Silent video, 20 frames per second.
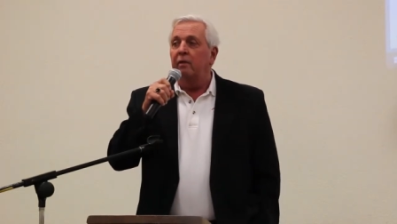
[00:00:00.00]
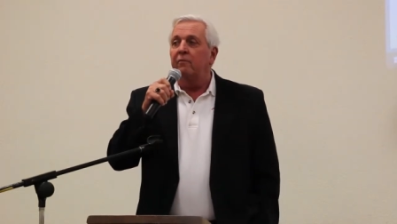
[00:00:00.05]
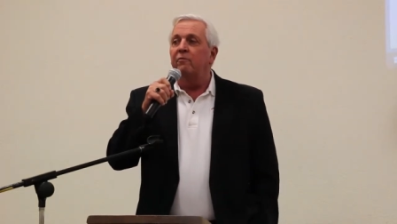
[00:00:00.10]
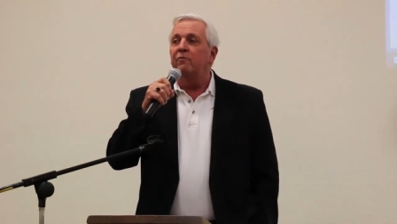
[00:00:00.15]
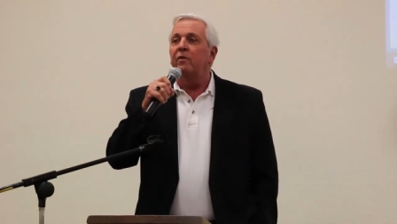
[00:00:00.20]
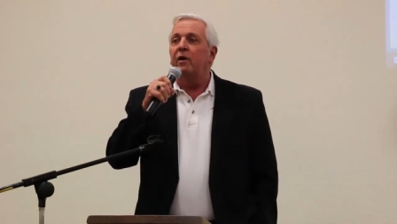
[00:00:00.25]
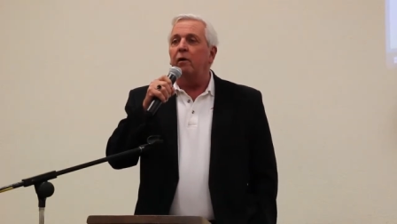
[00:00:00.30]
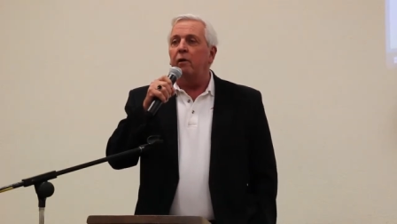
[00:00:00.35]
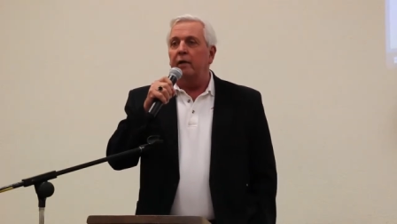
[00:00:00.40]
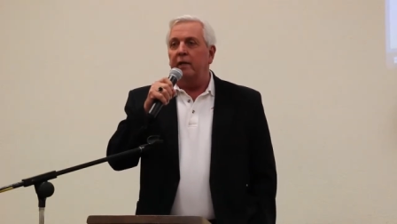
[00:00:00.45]

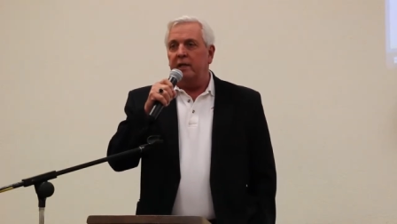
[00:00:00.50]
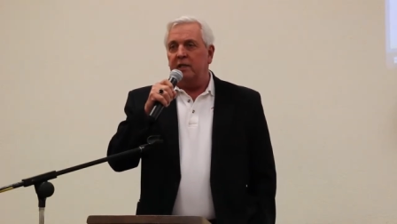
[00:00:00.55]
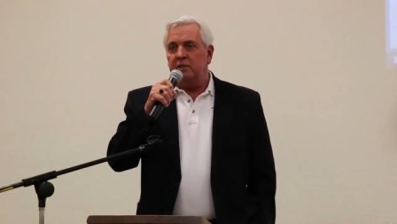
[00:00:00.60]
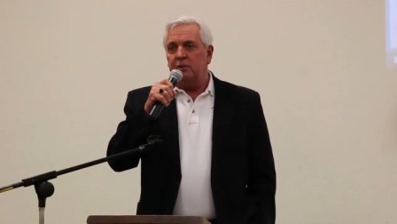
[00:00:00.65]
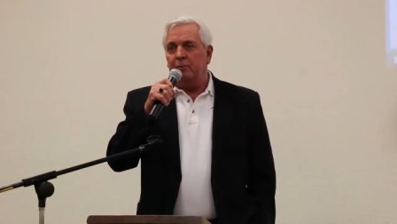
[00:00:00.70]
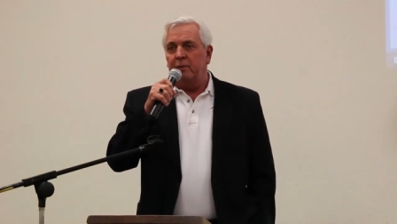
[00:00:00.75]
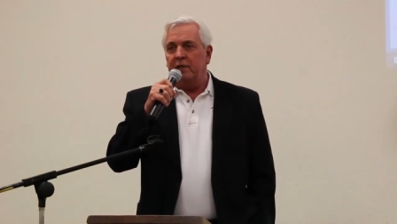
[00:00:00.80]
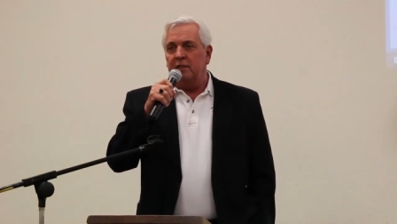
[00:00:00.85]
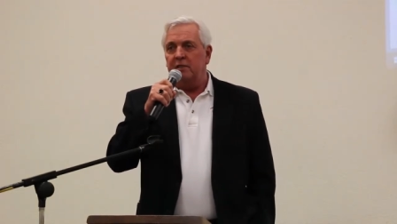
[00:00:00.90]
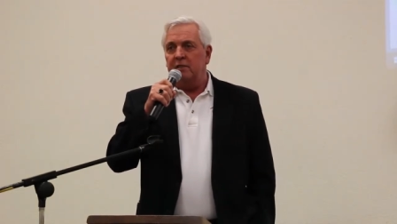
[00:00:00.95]
Very
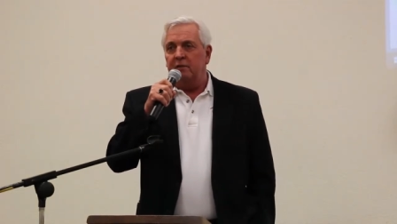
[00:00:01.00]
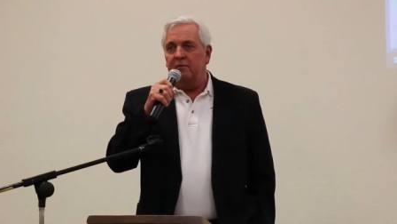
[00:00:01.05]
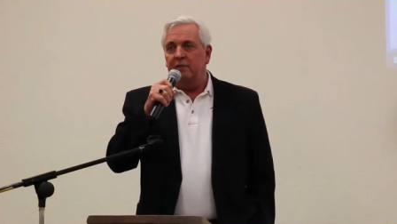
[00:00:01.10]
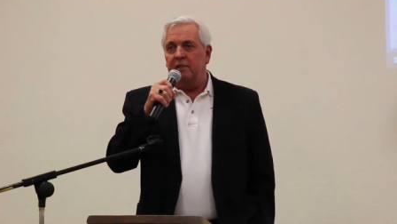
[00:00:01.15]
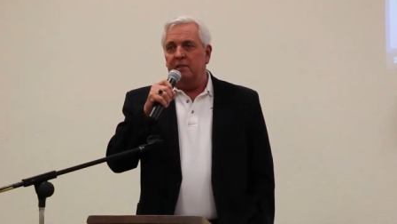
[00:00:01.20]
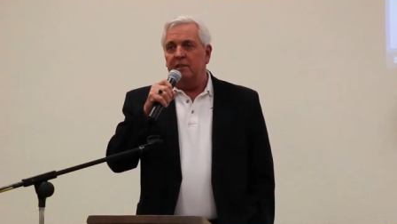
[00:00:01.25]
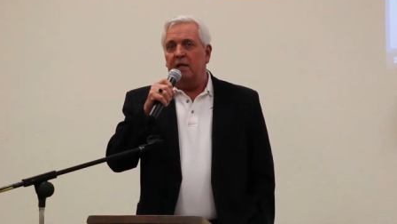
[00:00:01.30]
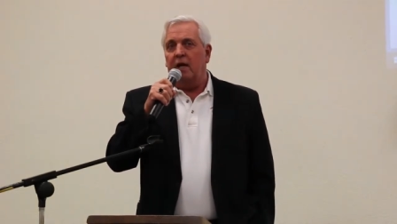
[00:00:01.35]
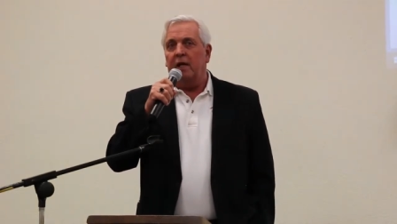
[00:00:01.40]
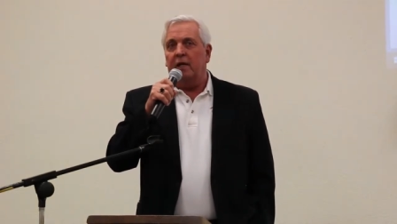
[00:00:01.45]
expensive,
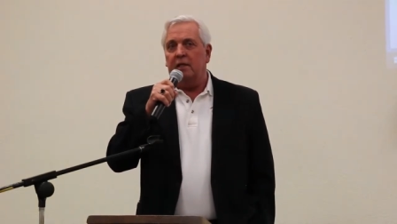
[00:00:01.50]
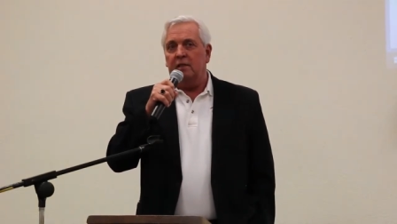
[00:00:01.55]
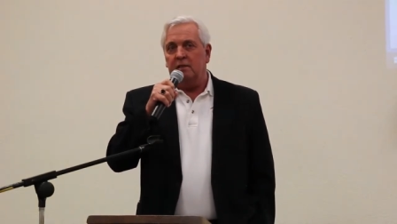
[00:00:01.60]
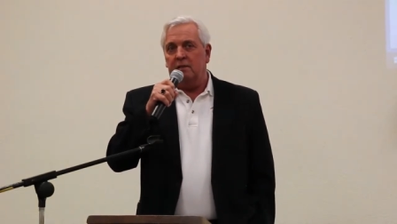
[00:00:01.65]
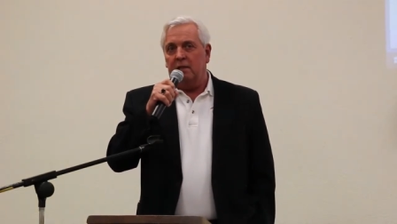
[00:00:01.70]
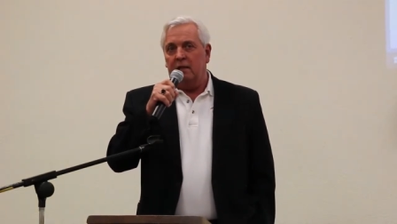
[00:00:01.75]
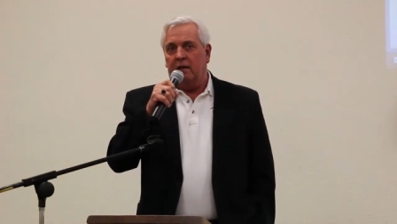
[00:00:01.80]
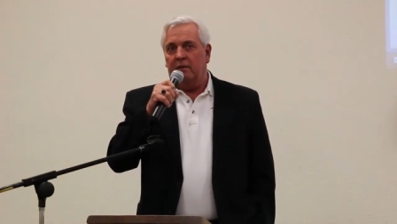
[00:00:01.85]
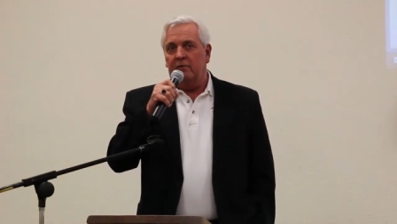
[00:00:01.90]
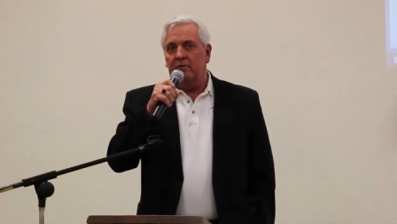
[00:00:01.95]
exotic
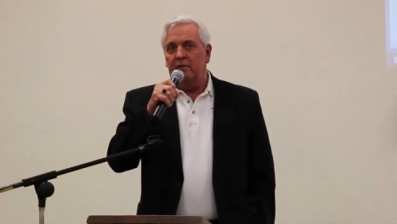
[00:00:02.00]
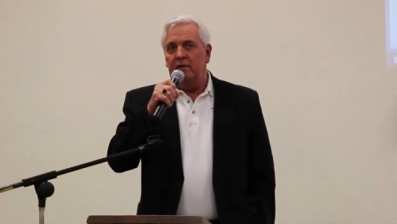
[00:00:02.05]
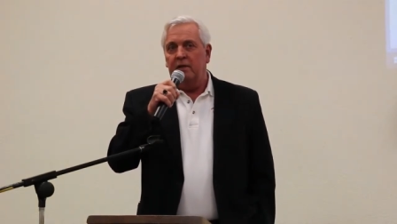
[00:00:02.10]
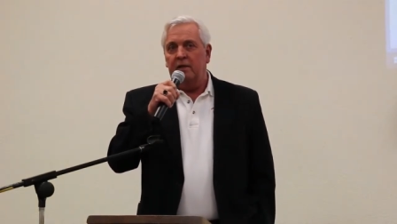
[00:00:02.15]
stuff.